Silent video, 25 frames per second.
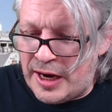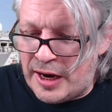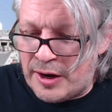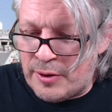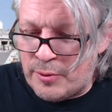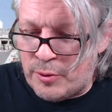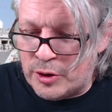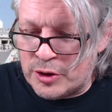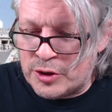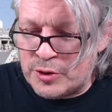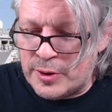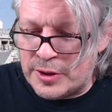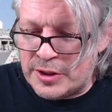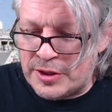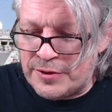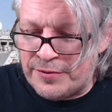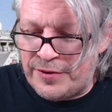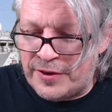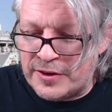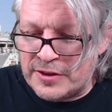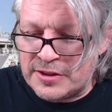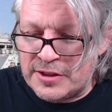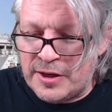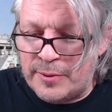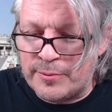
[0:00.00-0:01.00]
down and watch Twitch of
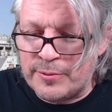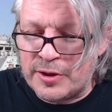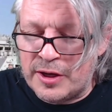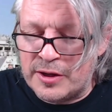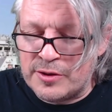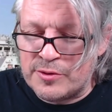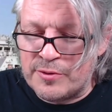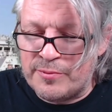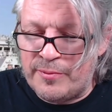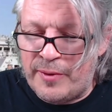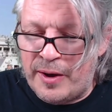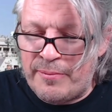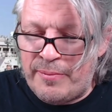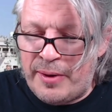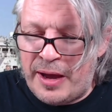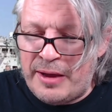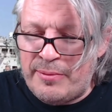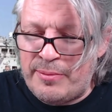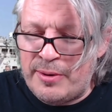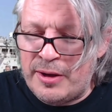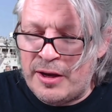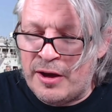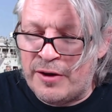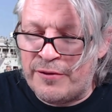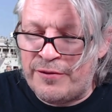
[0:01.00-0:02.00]
Fun, sometimes with my baby.